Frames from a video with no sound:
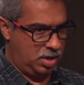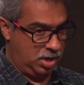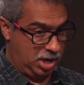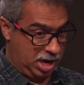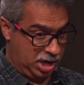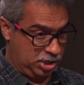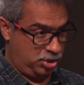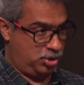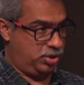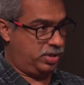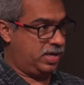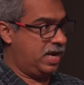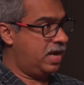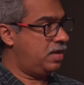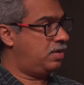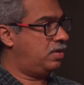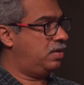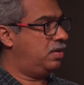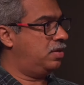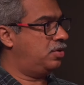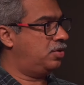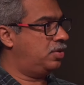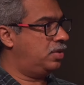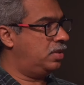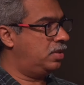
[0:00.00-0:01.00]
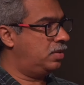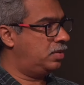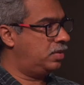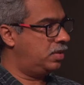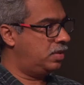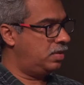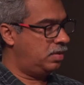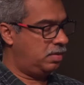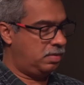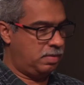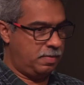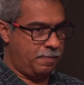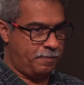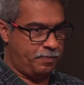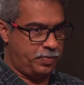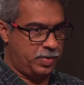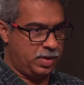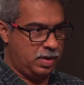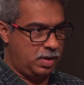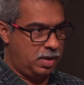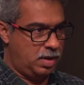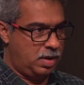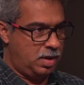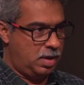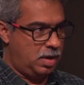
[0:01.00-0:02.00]
educate your children?
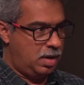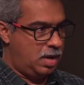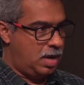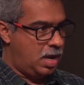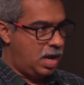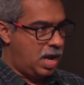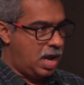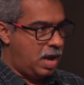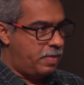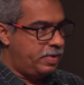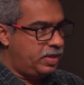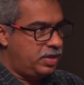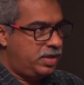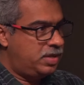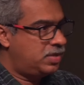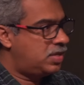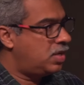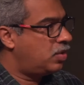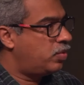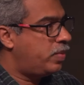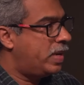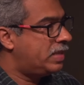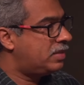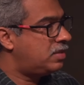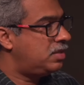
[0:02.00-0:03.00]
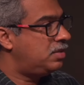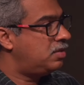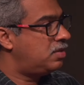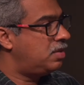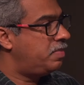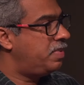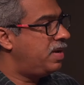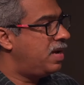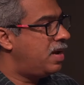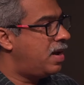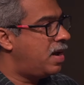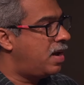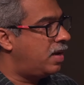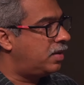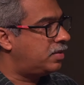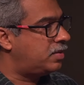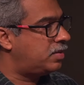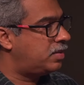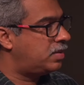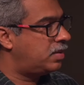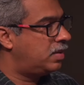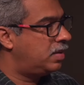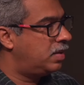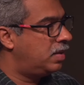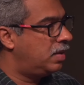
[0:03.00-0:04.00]
I mean, these are questions to be
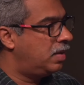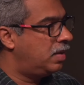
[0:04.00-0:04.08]
asked.